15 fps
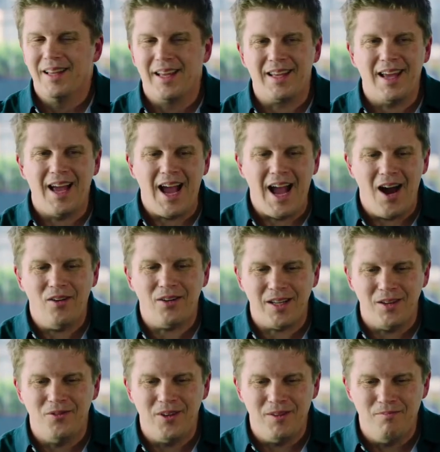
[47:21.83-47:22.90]
Like, how
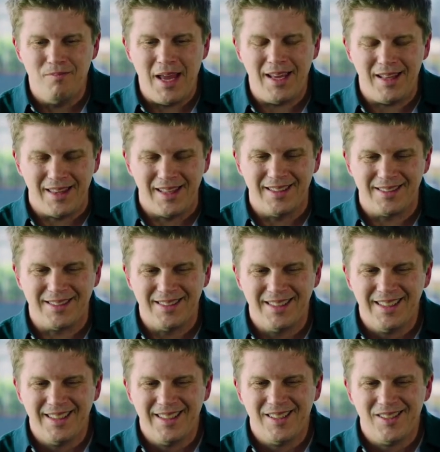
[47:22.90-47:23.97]
can we make this
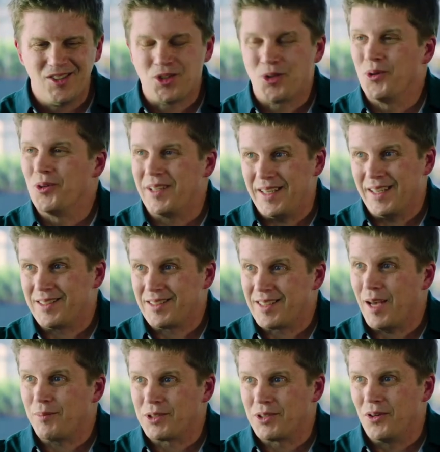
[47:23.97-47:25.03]
truly
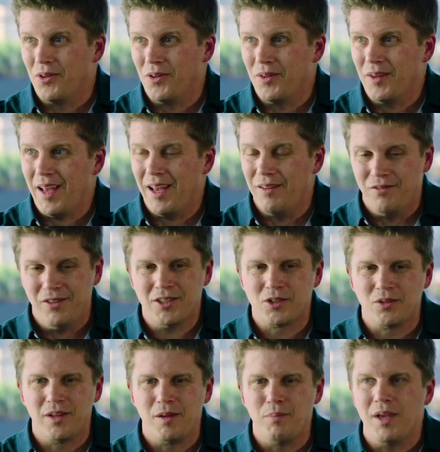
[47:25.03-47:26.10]
exceptional and
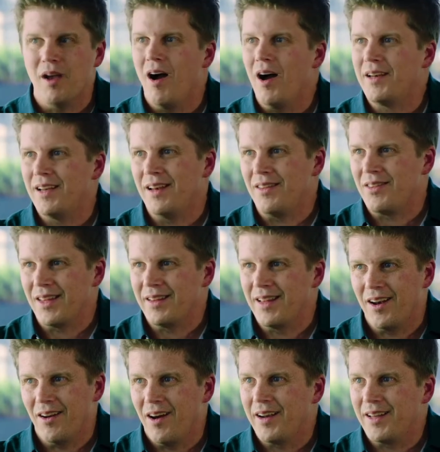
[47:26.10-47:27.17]
visually beyond anything
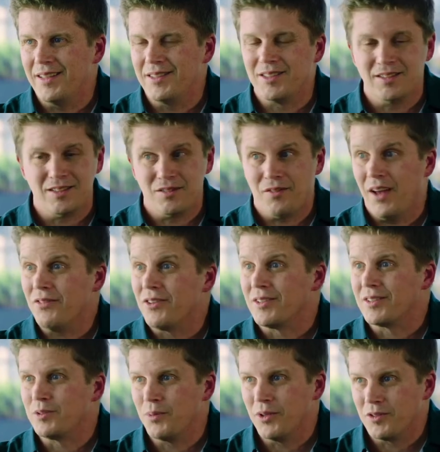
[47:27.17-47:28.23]
that audiences have ever
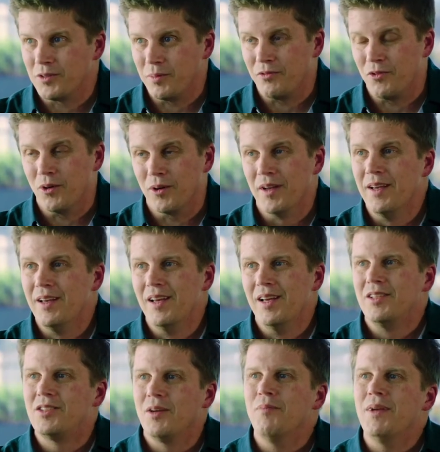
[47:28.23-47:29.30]
experienced before?
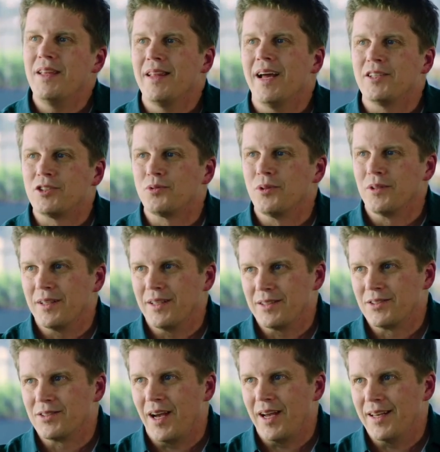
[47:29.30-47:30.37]
To me, that's really
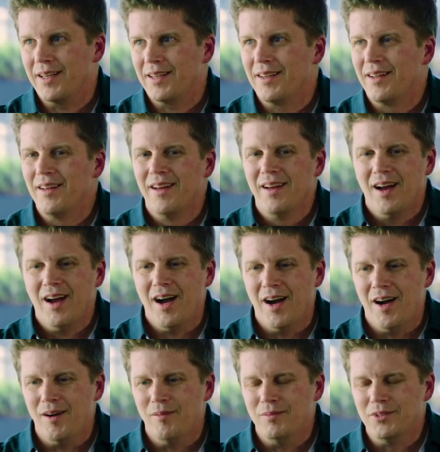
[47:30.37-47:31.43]
exciting. Mm-hmm.
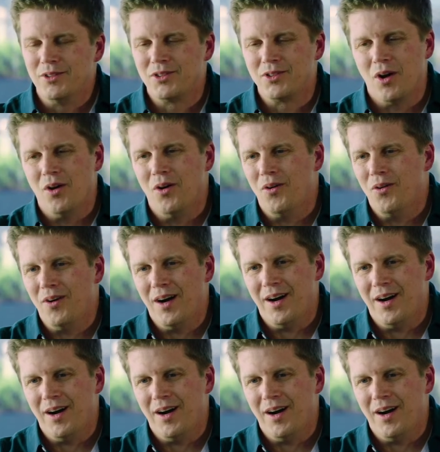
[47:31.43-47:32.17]
Um, so,